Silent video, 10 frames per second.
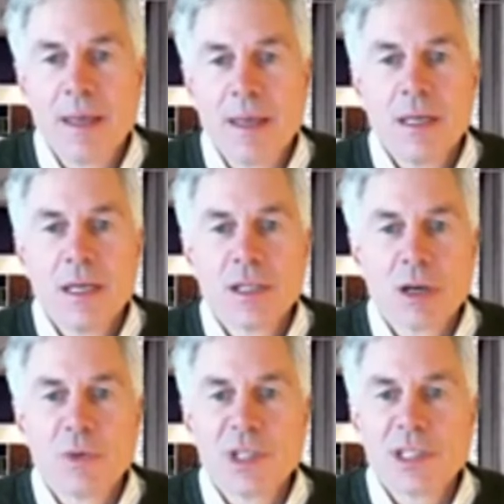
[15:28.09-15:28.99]

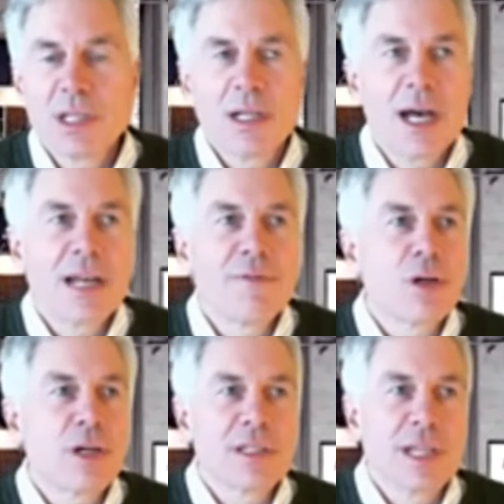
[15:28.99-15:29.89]
But we see a lot of
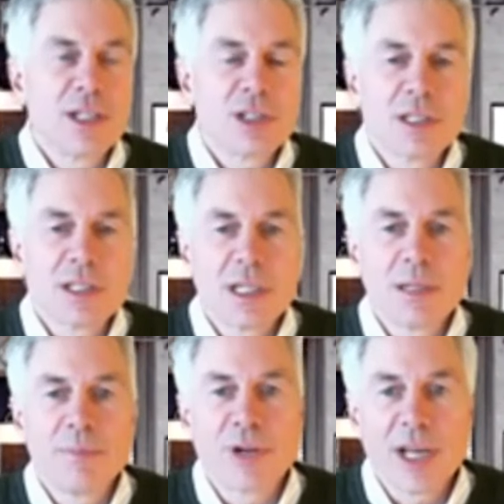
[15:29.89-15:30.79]
organizations
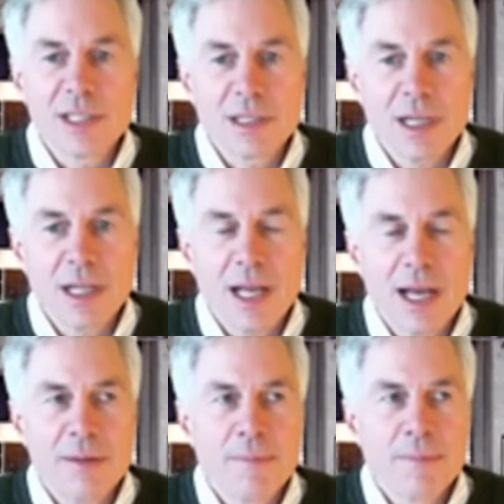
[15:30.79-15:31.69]
embracing the cloud.